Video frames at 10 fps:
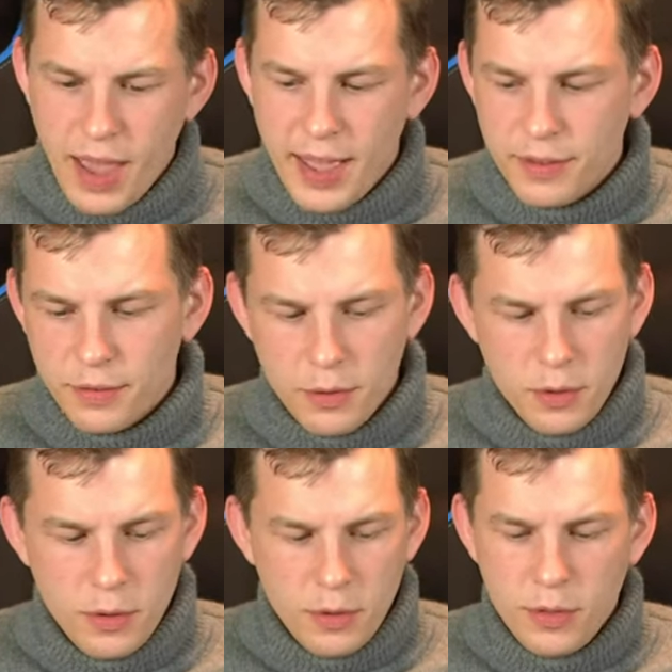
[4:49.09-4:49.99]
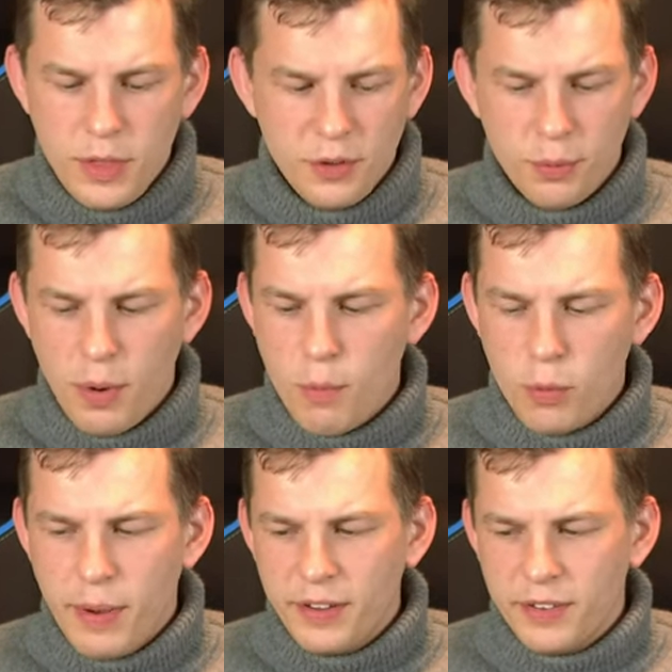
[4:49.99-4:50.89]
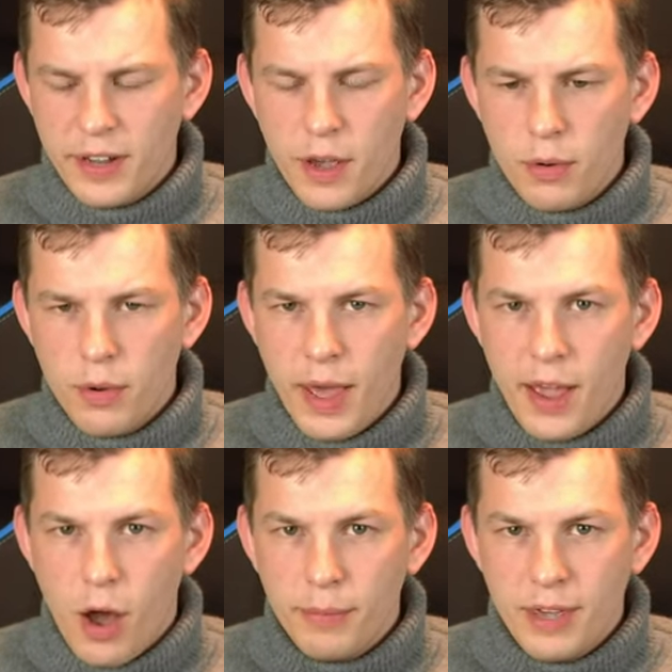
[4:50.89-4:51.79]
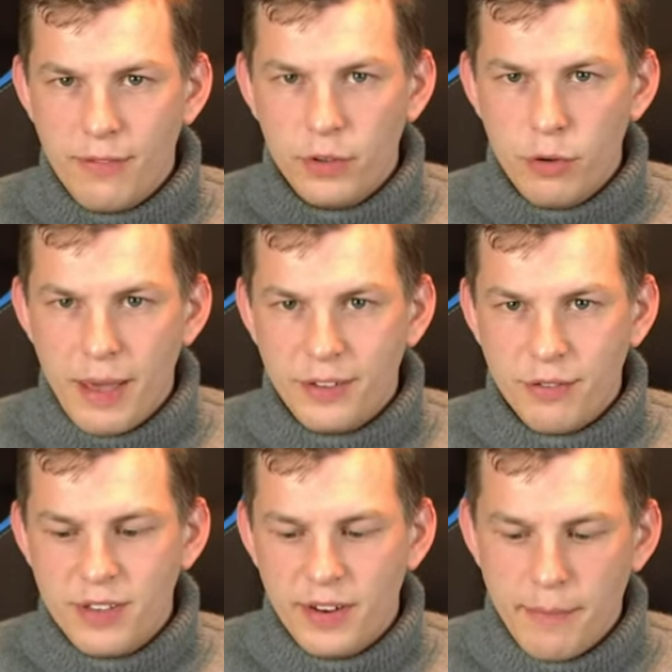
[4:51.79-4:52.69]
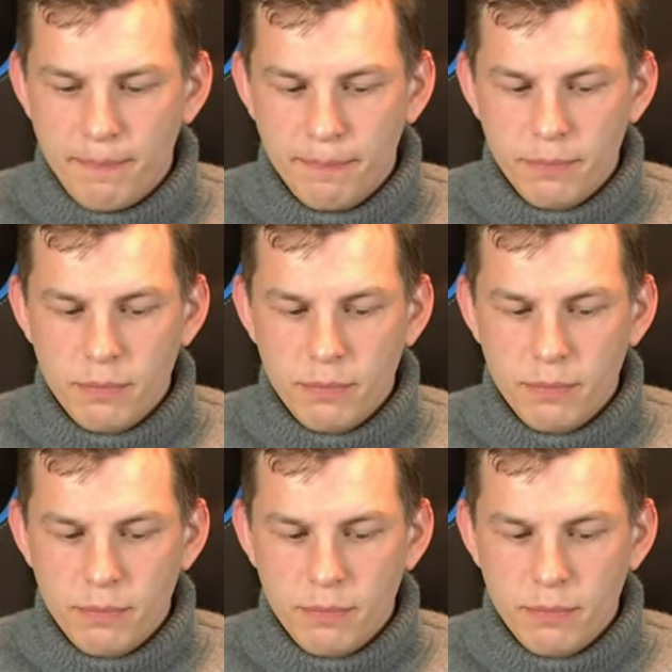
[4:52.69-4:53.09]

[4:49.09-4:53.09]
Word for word: and this one will basically go, "Hey, I'm giving you better internet,"